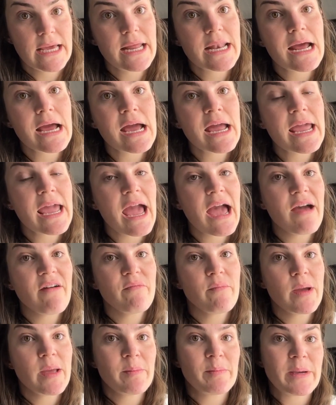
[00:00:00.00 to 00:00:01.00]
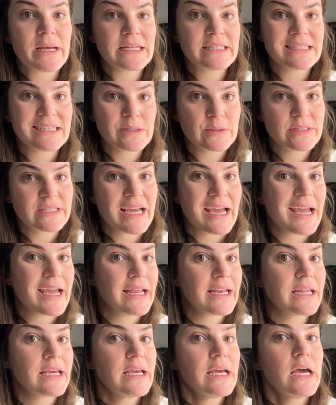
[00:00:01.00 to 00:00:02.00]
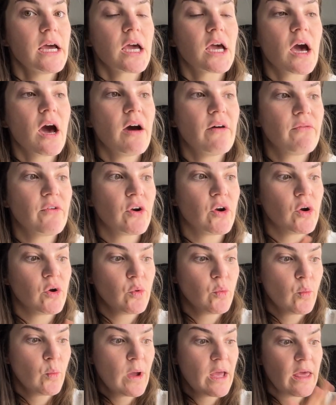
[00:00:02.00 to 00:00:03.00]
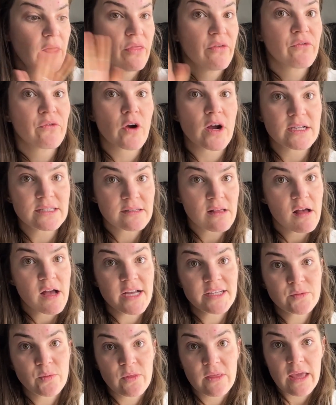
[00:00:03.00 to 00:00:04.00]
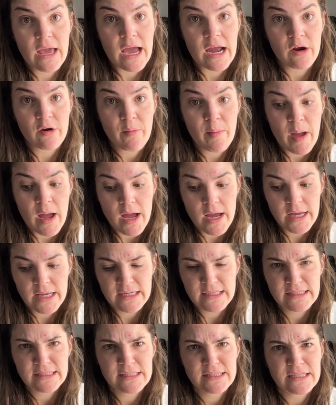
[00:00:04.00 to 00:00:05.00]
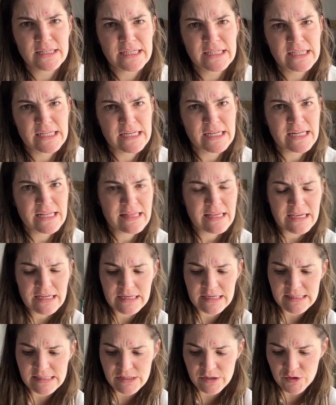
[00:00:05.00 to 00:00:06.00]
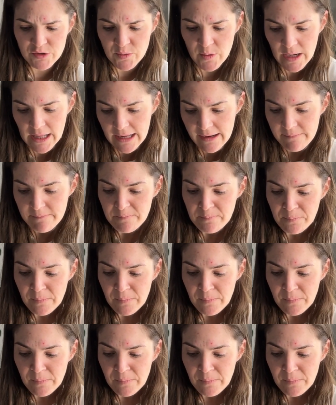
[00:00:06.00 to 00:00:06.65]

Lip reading: And I have my beds outside covered with frost cloths with the Agribond 19, I think, 19 or 20.